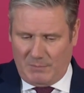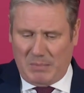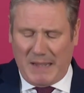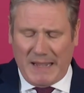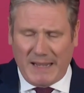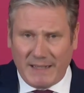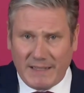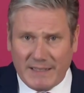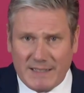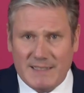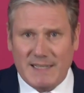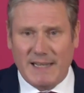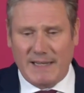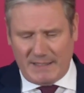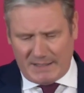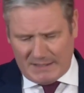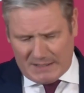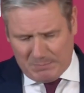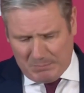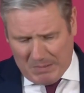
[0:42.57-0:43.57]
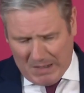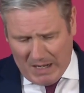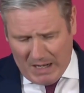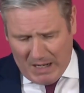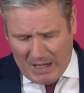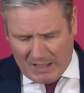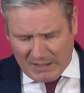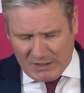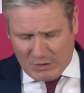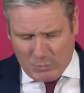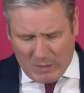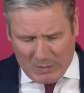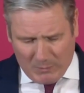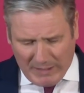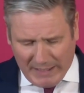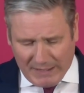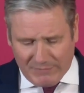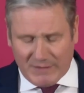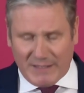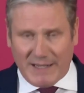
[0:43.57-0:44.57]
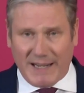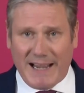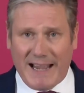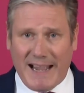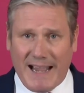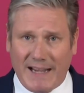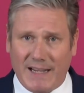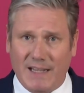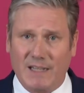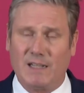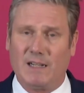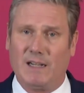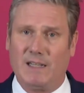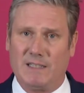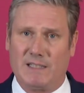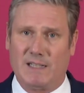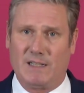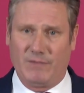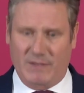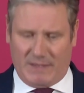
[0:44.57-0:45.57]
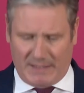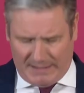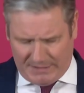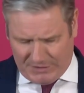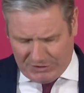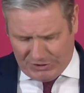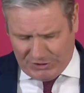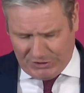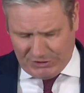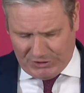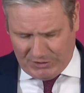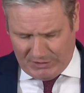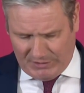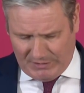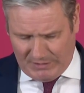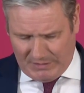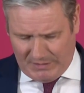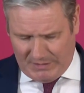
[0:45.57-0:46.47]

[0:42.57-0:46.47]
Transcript: Barely a day has passed where we haven't agonised over that decision,